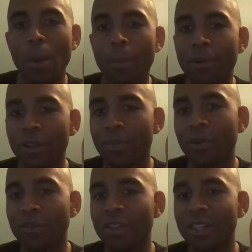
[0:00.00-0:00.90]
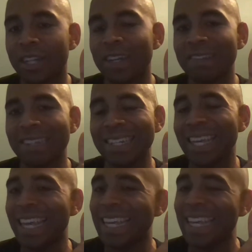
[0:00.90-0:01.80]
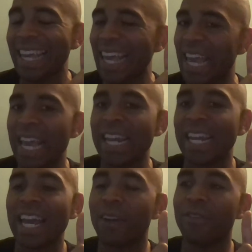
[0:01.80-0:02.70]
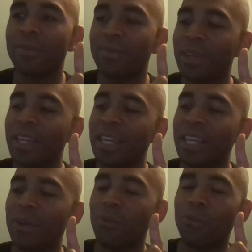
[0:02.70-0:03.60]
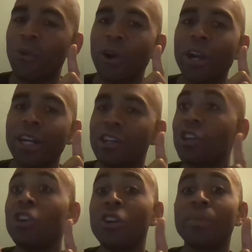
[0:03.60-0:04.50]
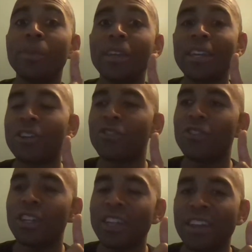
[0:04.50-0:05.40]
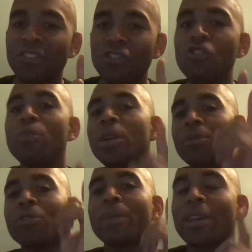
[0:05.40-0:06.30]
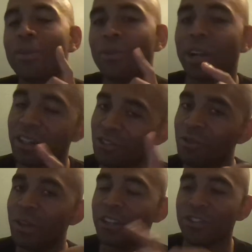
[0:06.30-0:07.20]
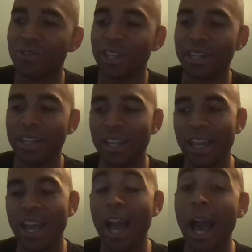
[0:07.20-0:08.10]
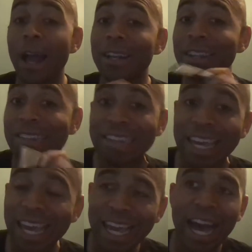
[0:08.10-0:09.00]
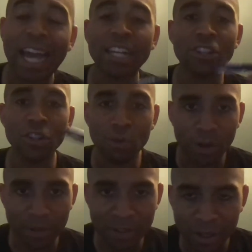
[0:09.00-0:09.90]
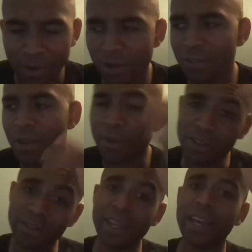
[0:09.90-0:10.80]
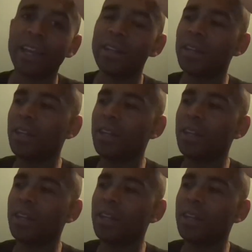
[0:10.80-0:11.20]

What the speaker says: the other person doesn't, it cannot ever be where it could be because it takes two people to make it work, a two-way street. And to this day, I continue to work myself and go to seminars if I can,